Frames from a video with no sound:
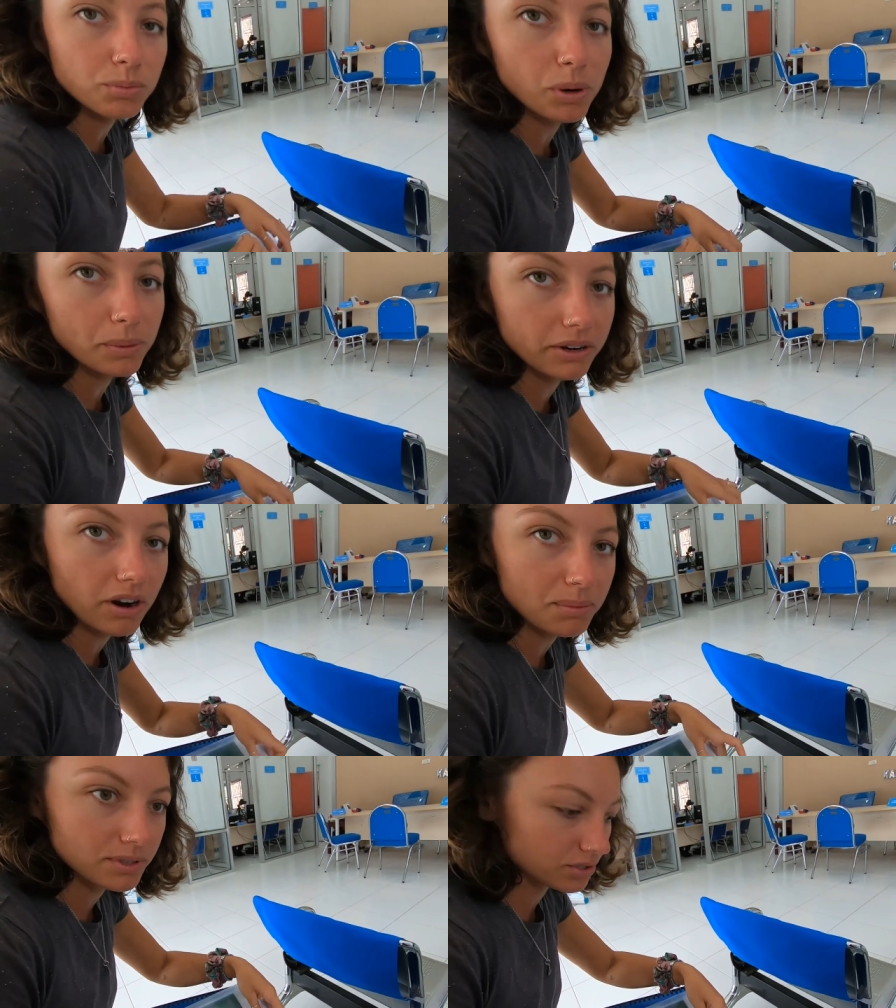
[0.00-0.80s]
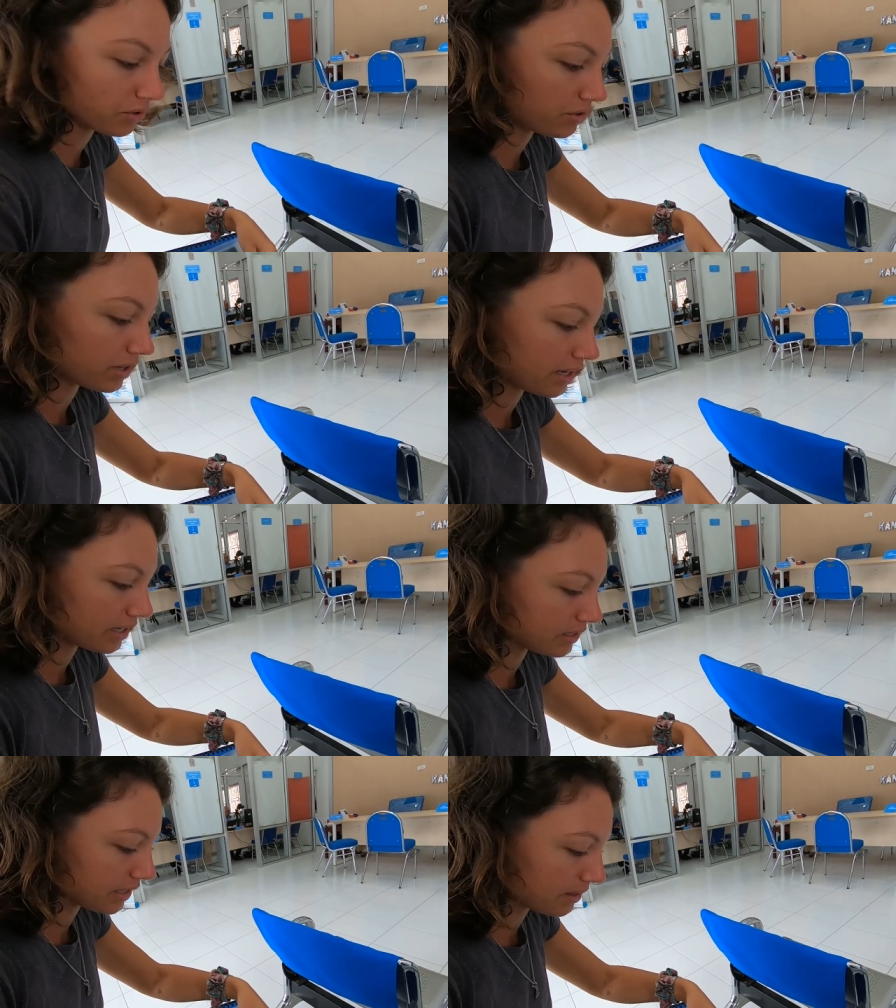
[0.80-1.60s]
we'll probably grab a scooter
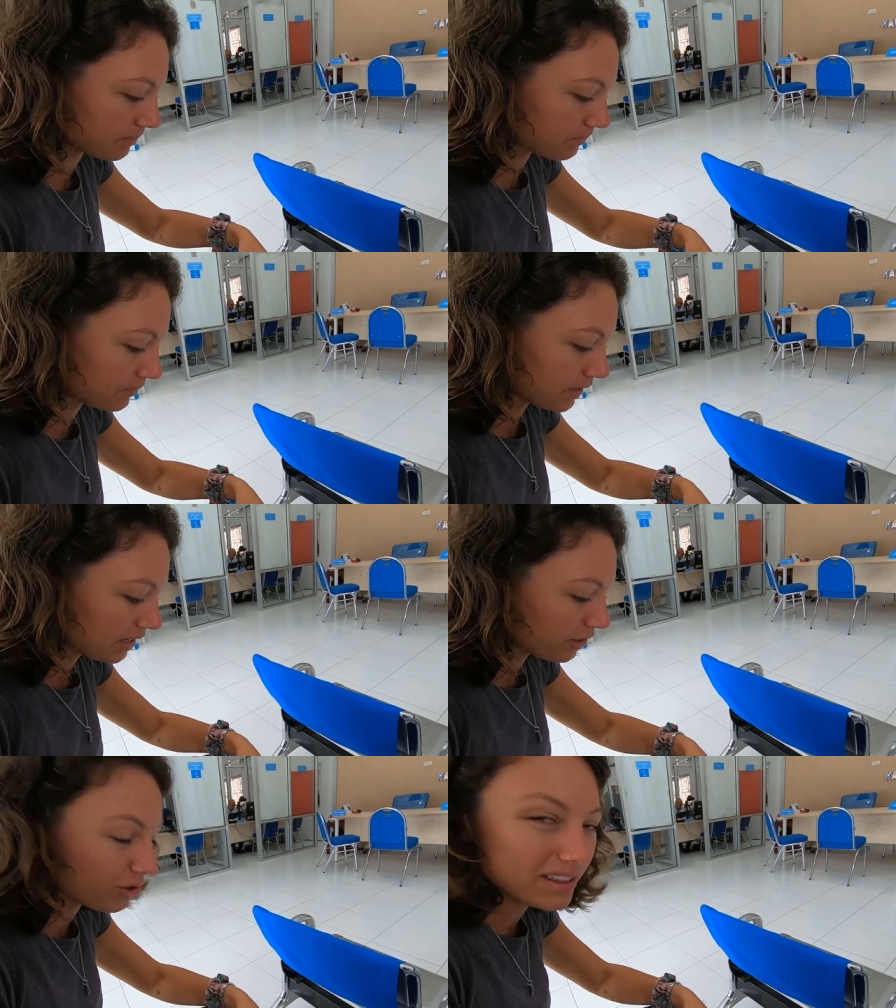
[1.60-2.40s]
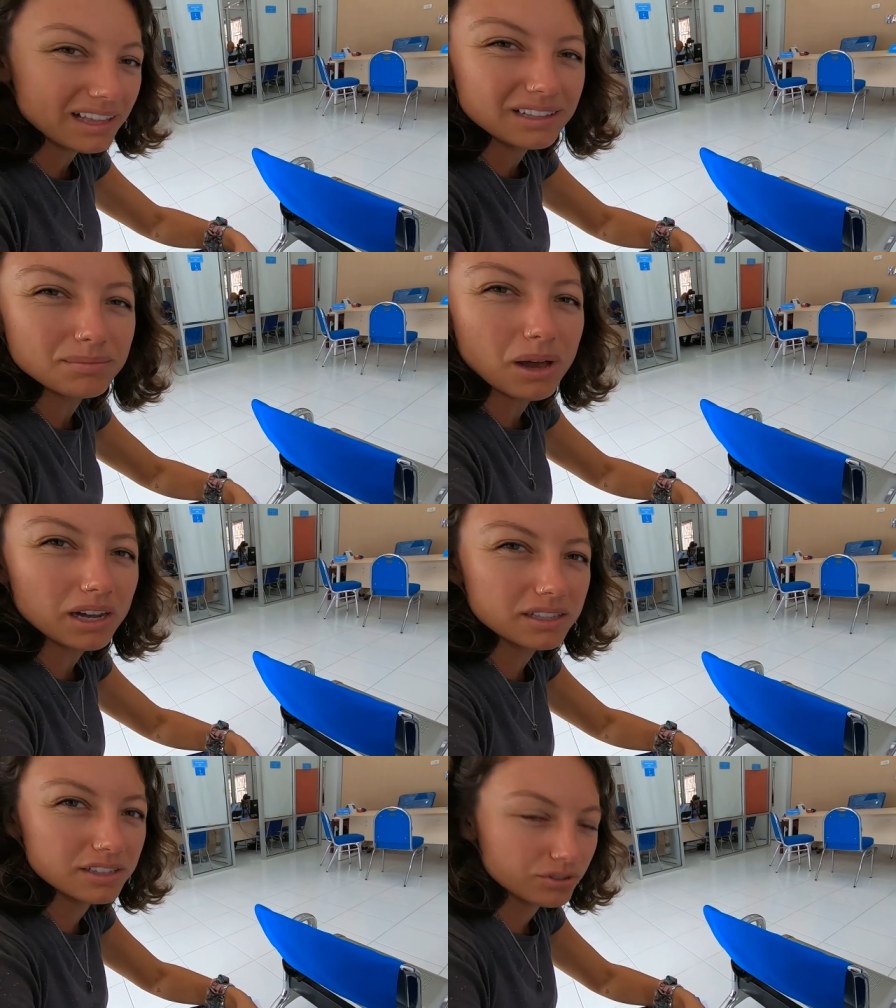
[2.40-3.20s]
and um, go to that little
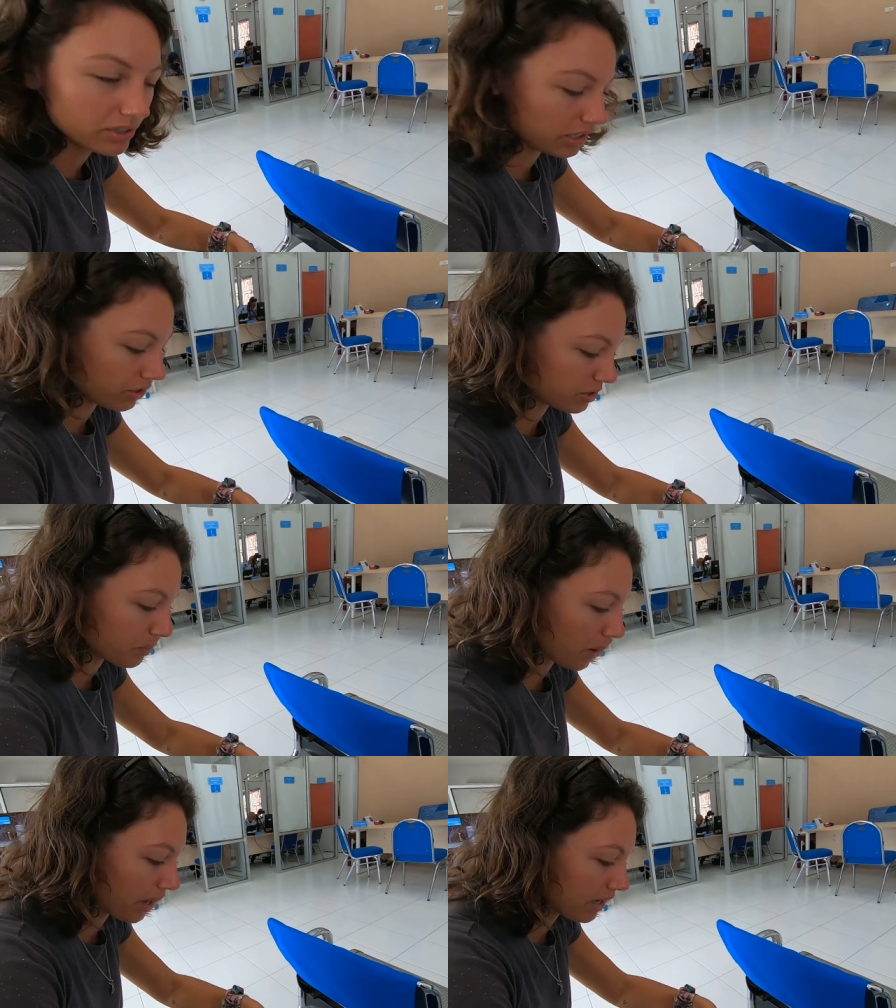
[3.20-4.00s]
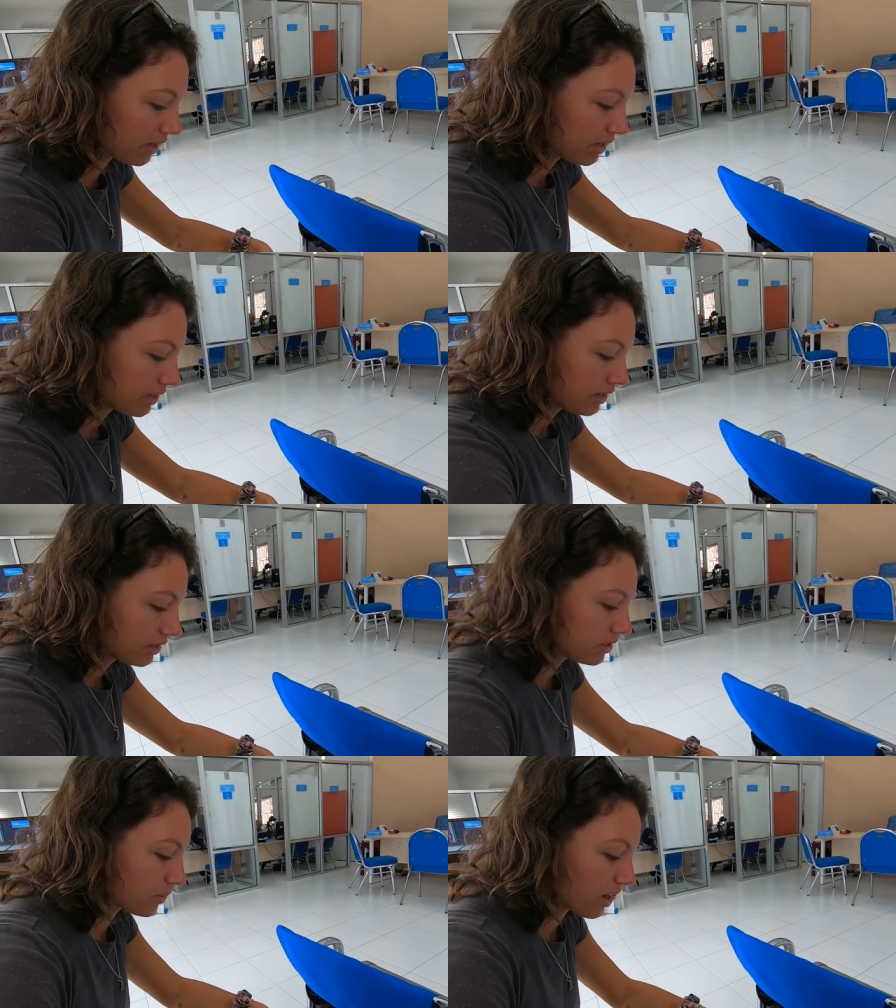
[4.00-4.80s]
market that's really close by.
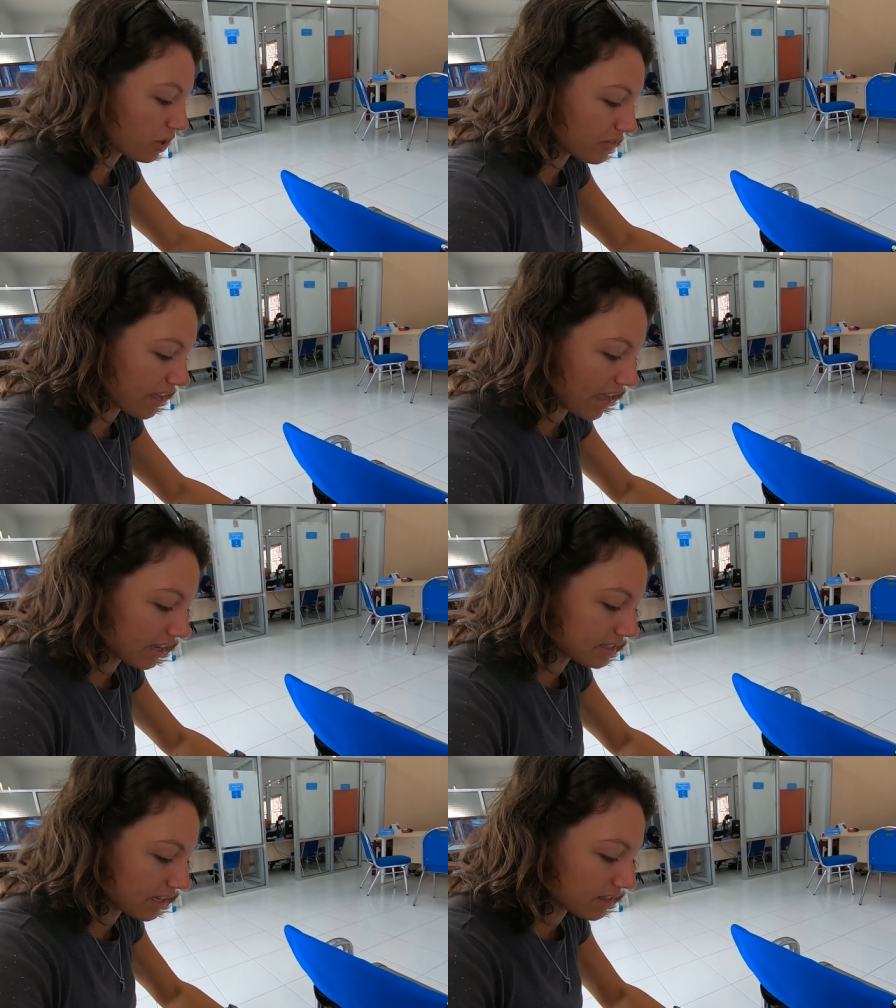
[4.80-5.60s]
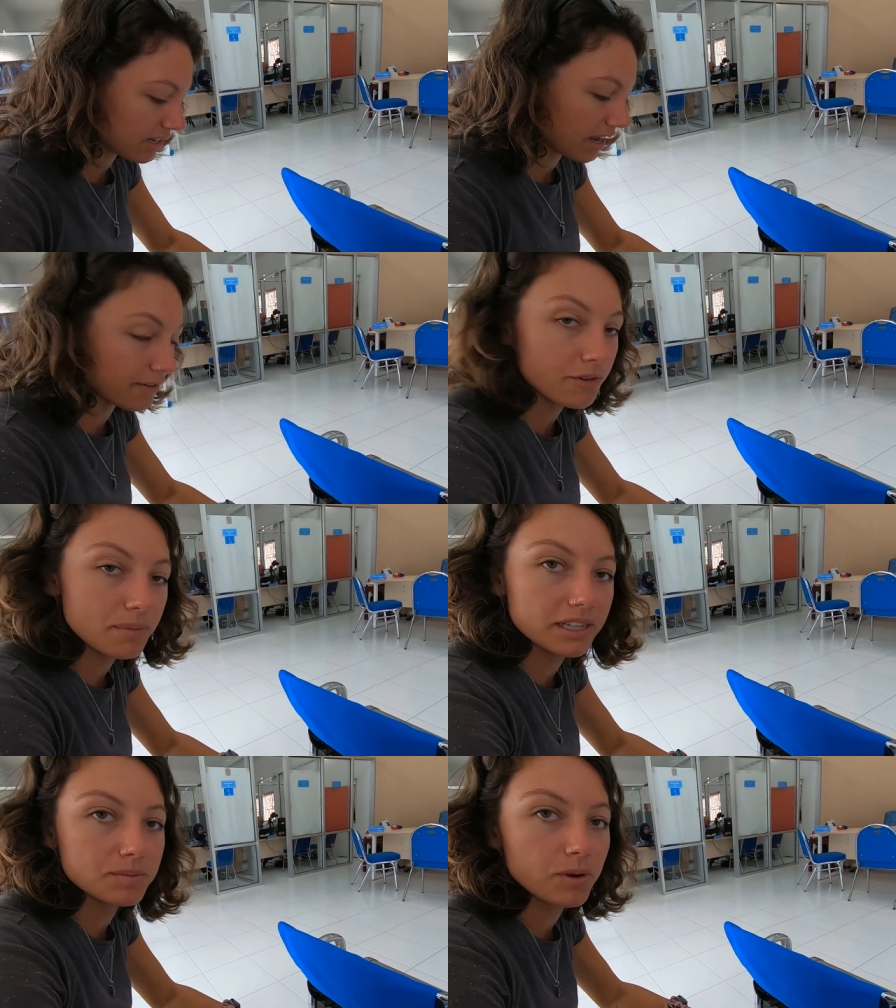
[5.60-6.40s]
Which is where I got the eggs the other day for
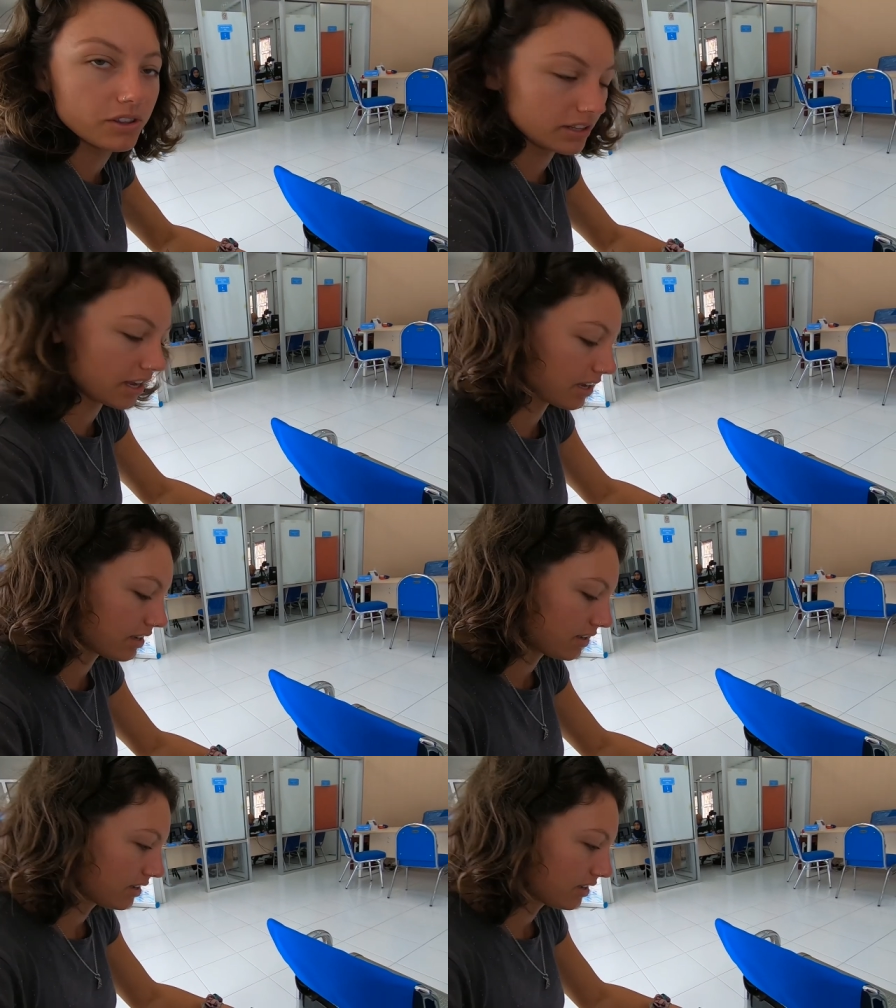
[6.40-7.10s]
Matt's birthday.